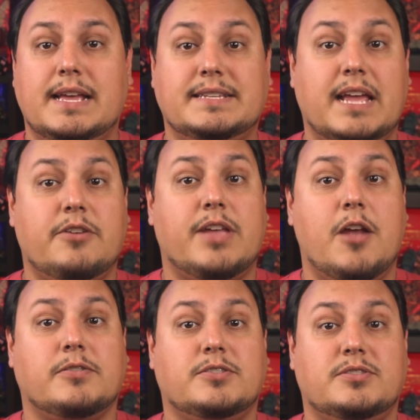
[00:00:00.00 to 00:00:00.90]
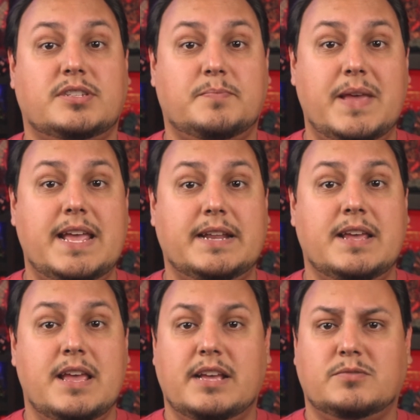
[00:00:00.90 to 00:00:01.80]
is that your character's speed
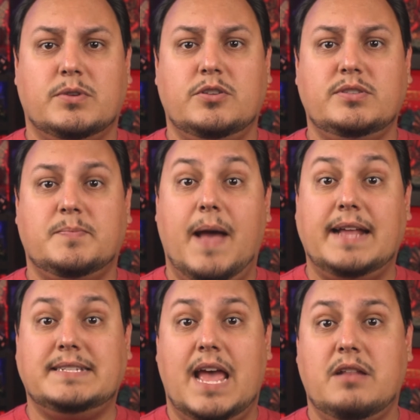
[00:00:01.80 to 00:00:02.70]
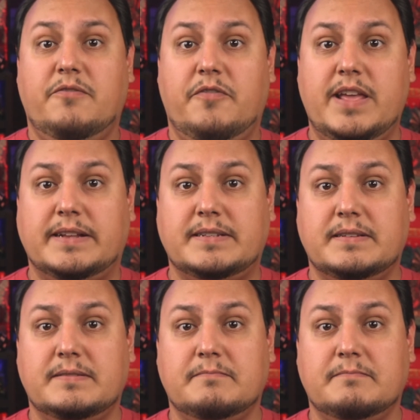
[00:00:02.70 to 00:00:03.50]
is reduced by 10 feet.